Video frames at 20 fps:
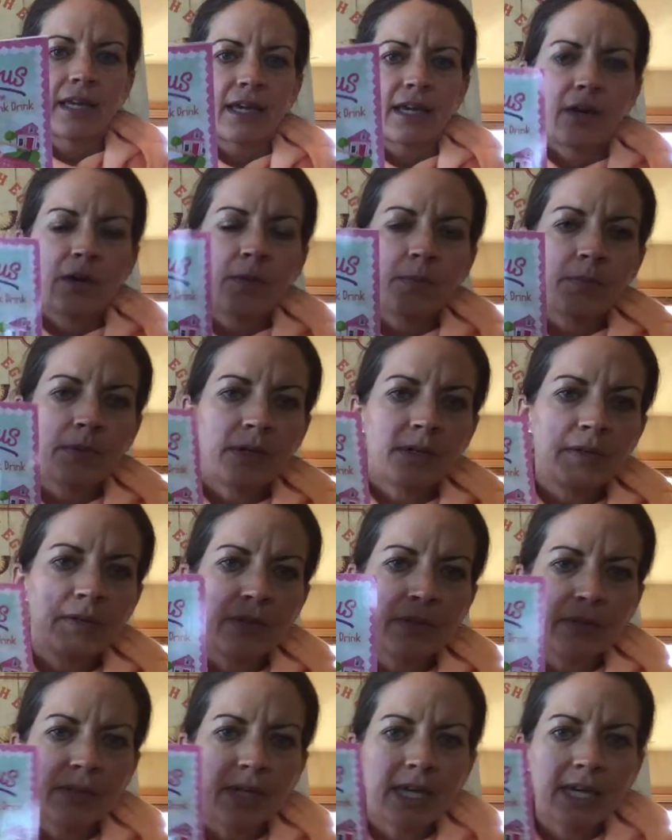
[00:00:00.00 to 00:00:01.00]
Hope
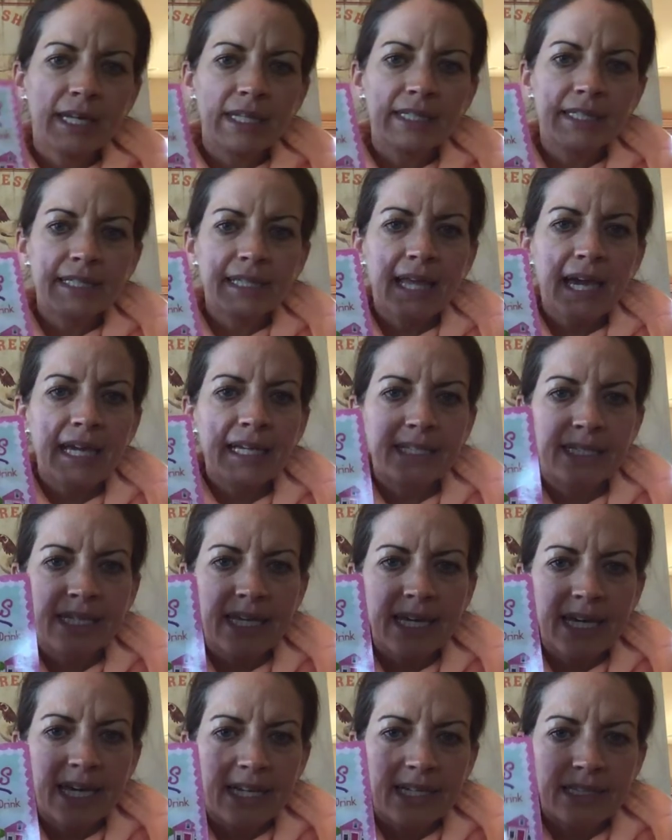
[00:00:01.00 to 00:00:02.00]
you kids liked
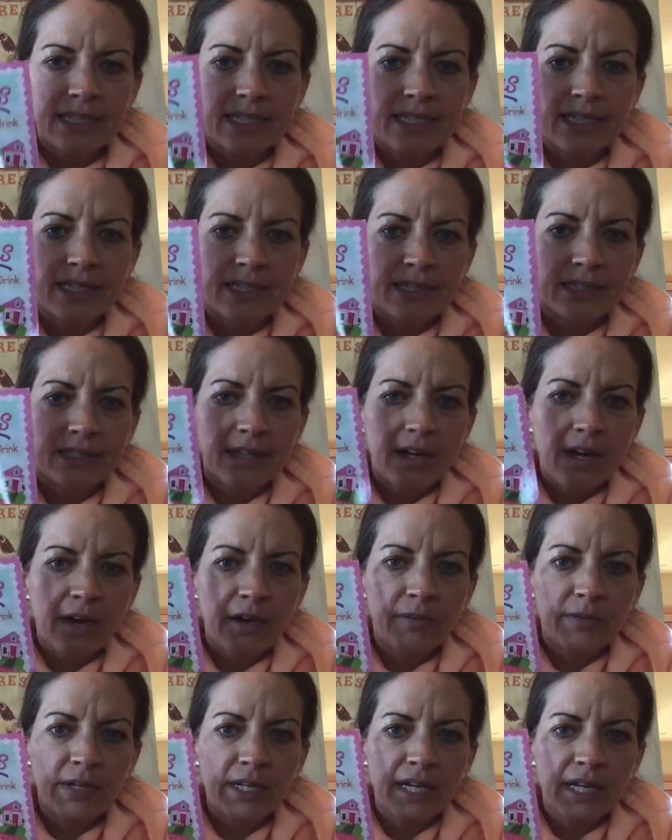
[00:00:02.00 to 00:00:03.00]
it.
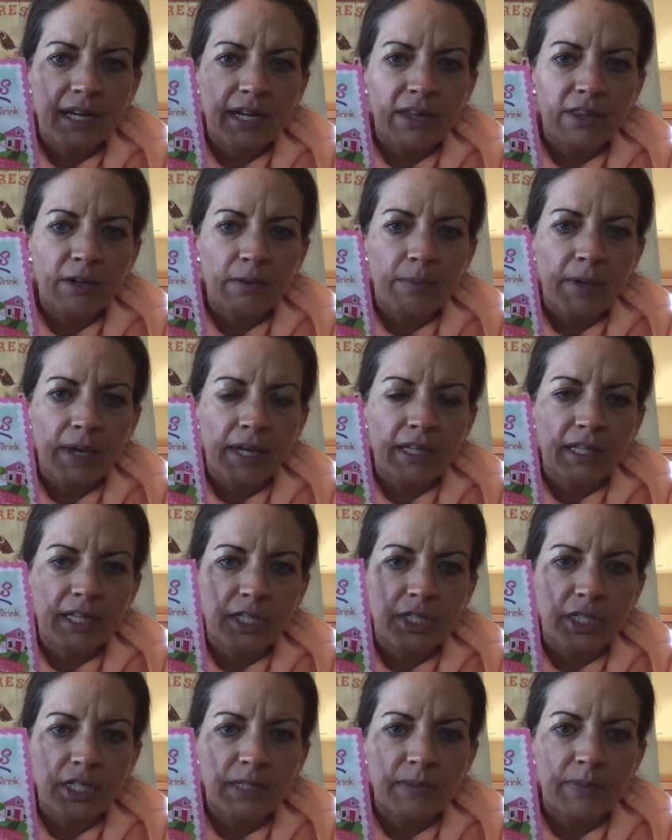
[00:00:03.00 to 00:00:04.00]
I'll read another
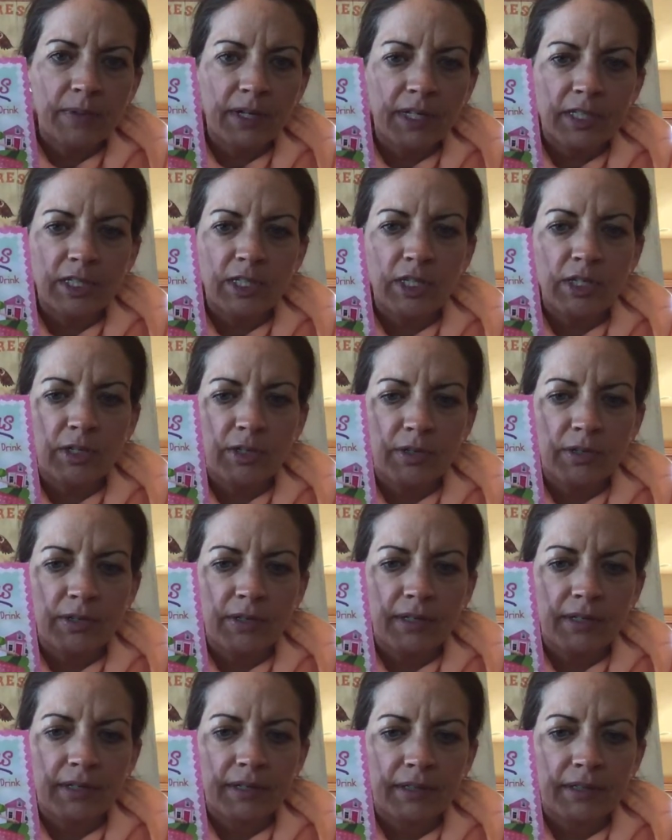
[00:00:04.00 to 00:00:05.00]
Pinkalicious book soon.